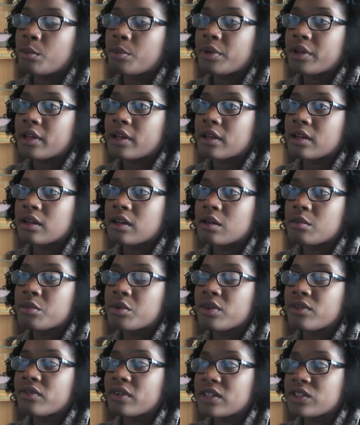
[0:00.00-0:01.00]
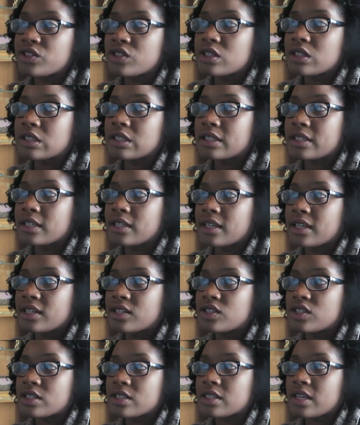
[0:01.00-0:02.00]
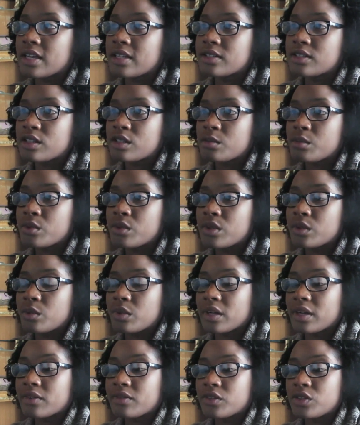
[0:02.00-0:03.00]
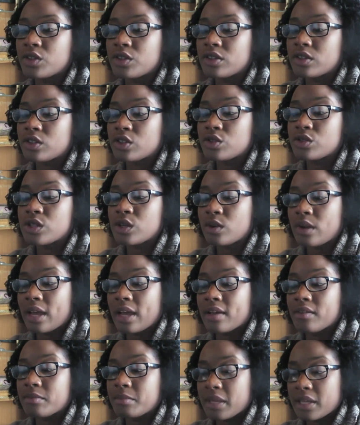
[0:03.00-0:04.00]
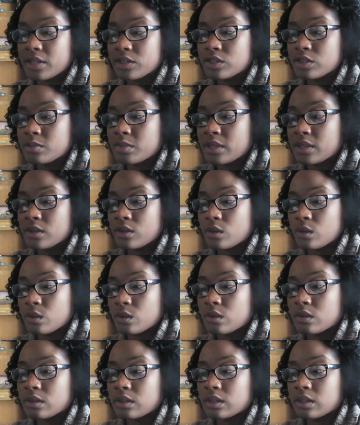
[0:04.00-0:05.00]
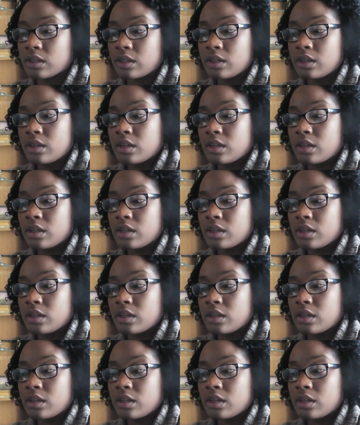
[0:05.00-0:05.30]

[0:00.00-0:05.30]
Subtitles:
But professionally, it just got to the point where if you don't have management or